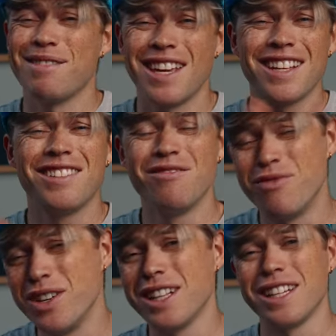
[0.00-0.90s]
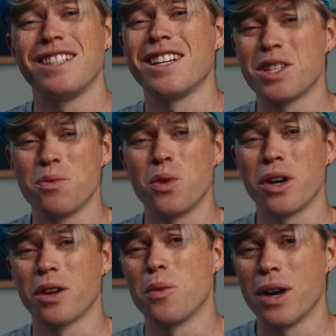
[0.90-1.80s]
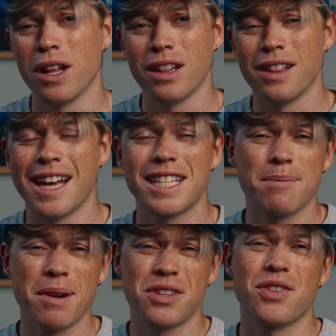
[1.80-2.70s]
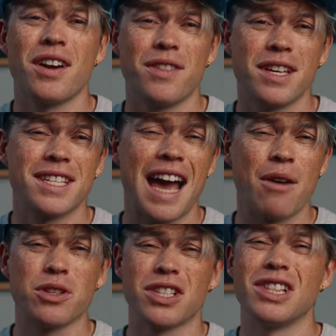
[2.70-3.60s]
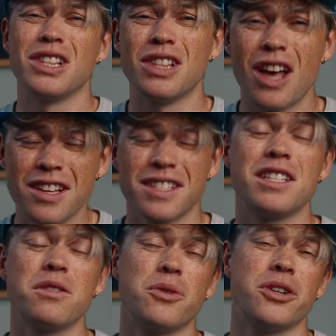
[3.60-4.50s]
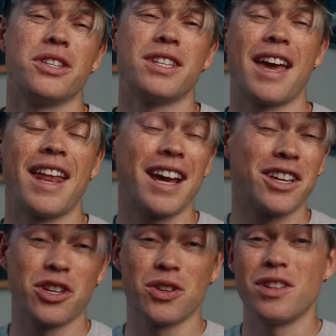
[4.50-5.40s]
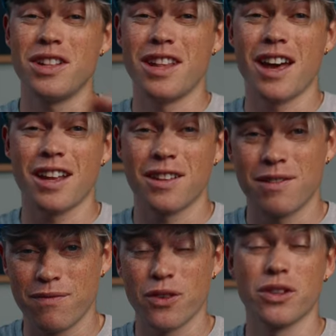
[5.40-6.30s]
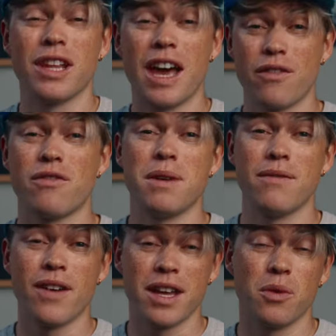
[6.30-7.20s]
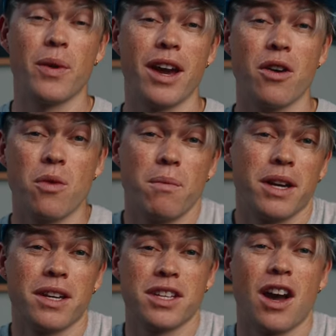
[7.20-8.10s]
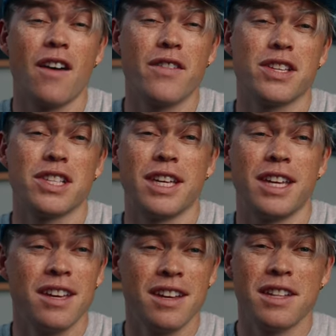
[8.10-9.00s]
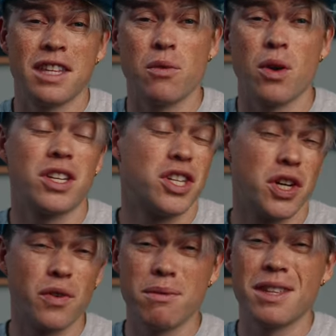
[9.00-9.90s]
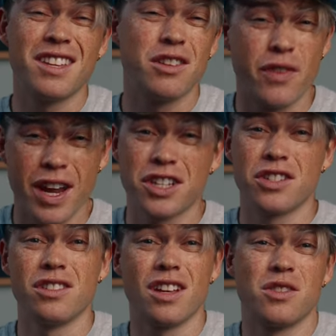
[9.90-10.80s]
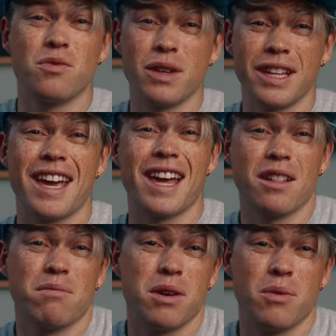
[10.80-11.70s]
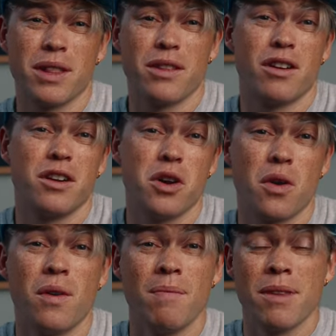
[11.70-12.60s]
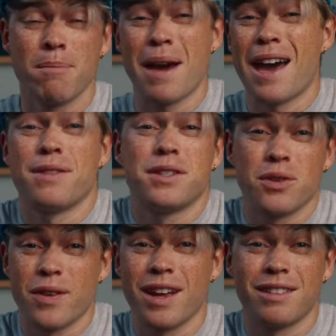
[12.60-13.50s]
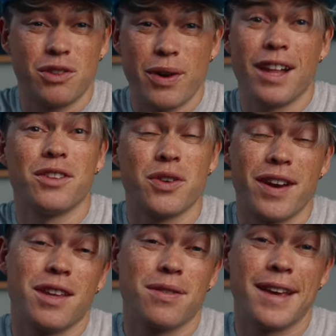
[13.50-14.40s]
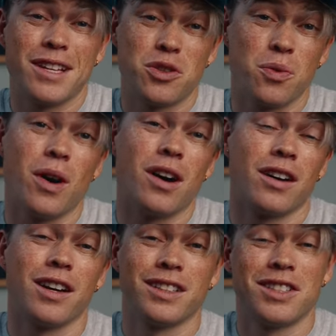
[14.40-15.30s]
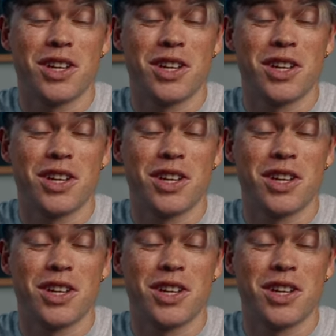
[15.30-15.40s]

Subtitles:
It really doesn't work well. Last time I tried this, I was lost in the woods and I could not for the life of me find the way home, because obviously the watch showing me the direction doesn't really help me when there are no paths or trails or anything to walk on.